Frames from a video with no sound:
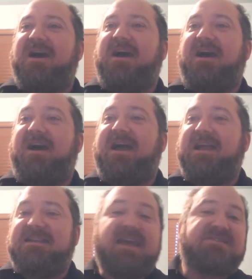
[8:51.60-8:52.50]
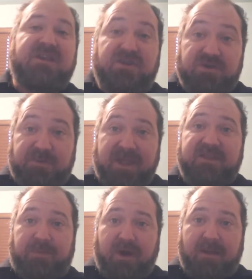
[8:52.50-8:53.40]
And yes, I do spend
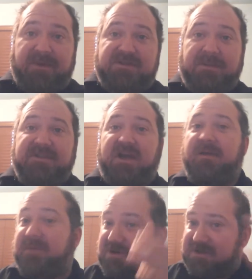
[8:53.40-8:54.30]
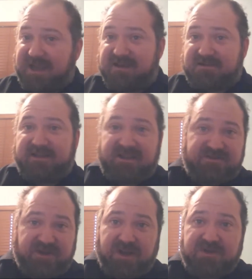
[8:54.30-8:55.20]
the predominance of my time because, as like these
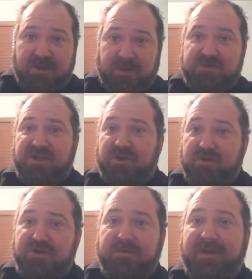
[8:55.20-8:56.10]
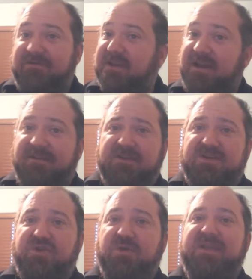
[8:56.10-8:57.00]
videos, I post to YouTube and
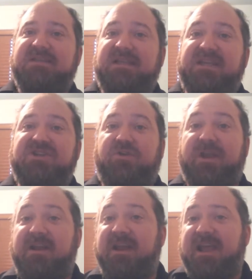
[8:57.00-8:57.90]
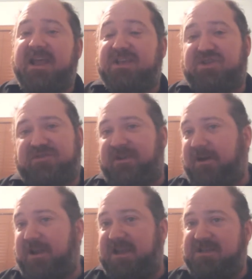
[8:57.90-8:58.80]
everything's so easily integrated. It's just
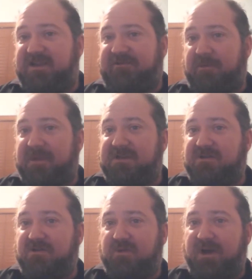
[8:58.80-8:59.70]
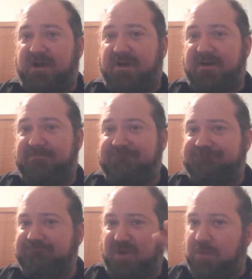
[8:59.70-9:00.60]
very easy for me to
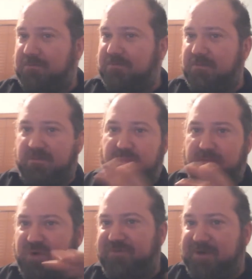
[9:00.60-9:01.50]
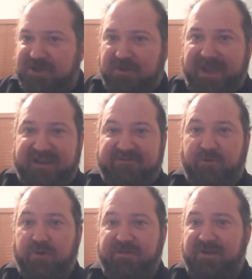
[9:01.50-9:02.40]
move material back and
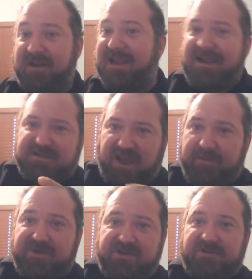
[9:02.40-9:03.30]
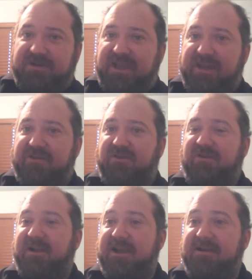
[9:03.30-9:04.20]
forth and tie material
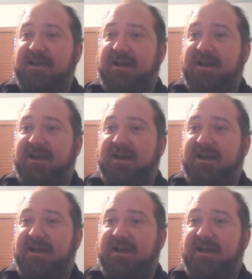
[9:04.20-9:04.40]
together. And